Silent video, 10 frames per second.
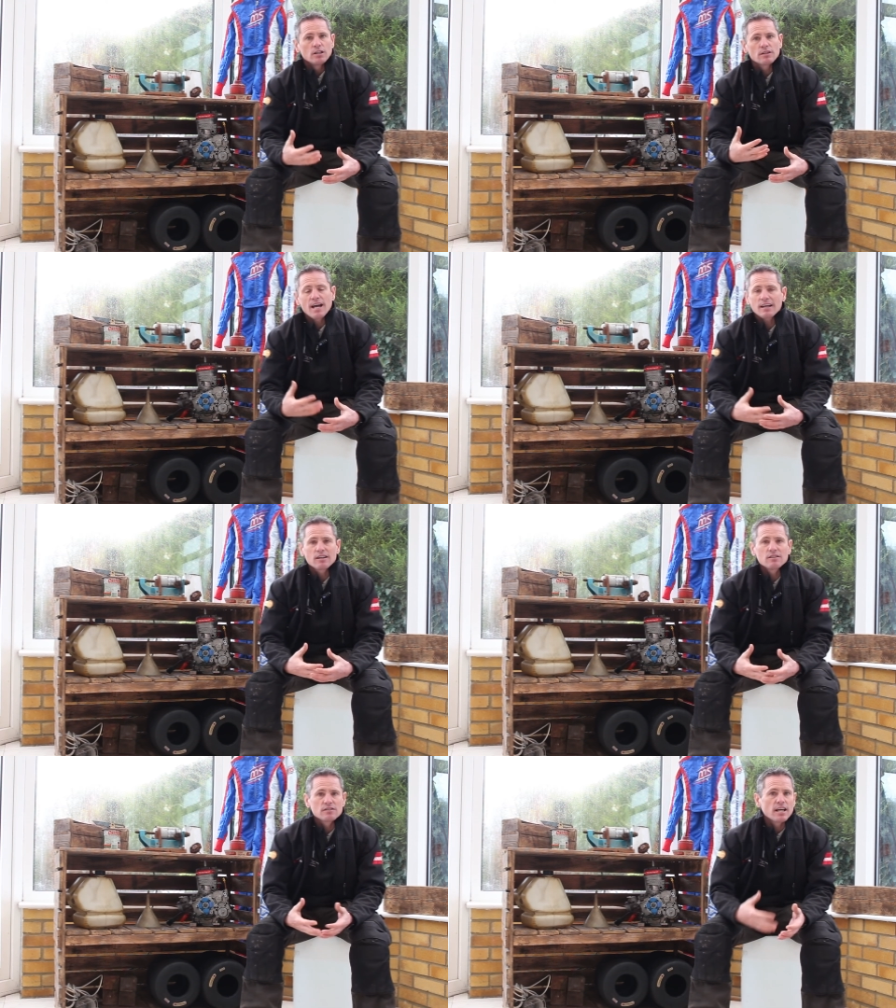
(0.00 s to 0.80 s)
That
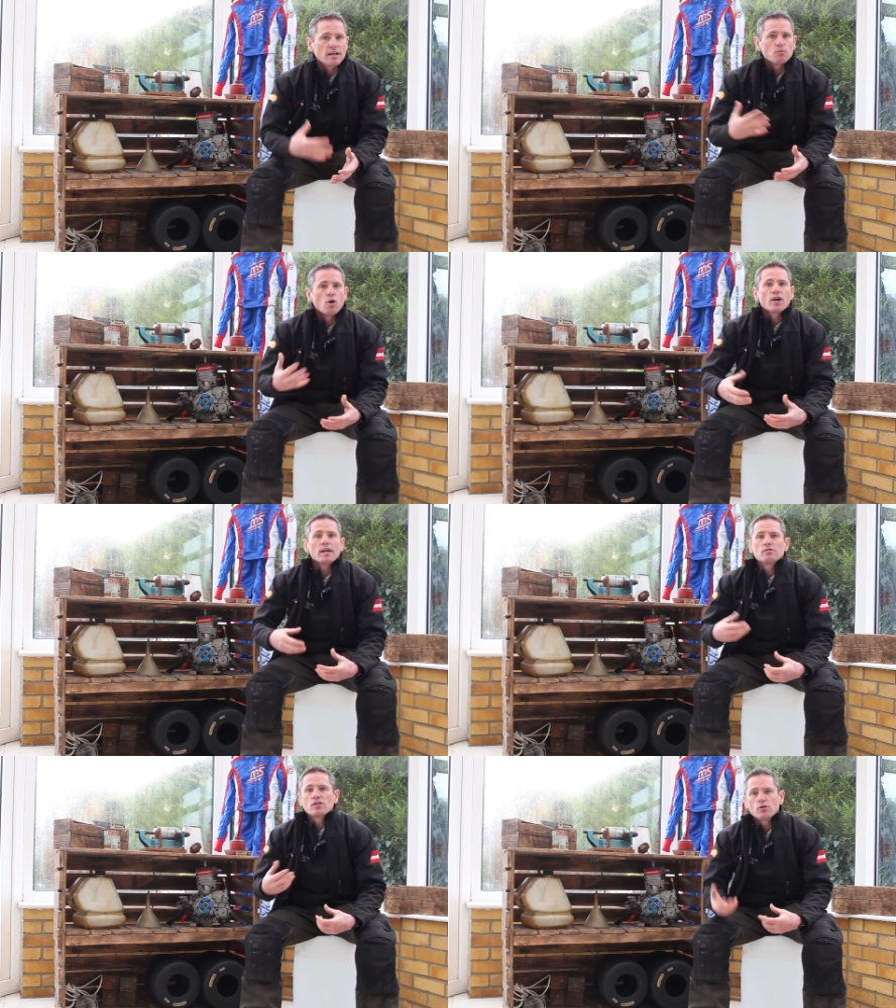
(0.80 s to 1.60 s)
can, say,
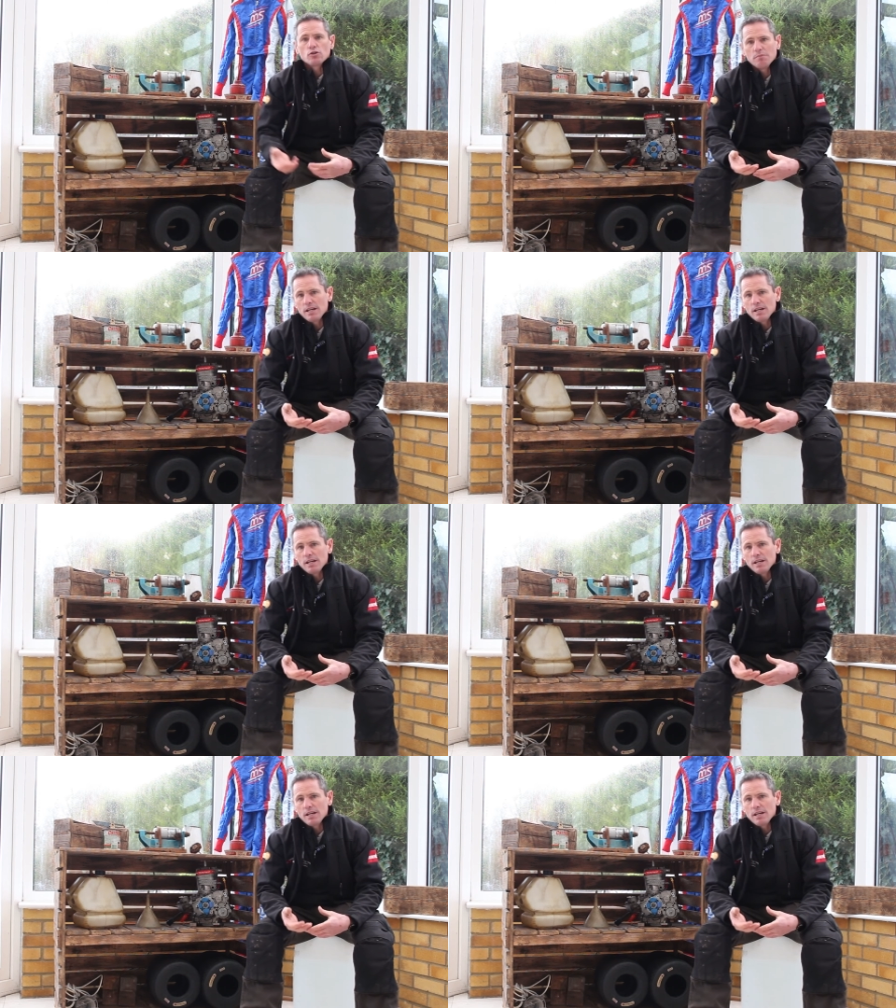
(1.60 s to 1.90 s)
work in social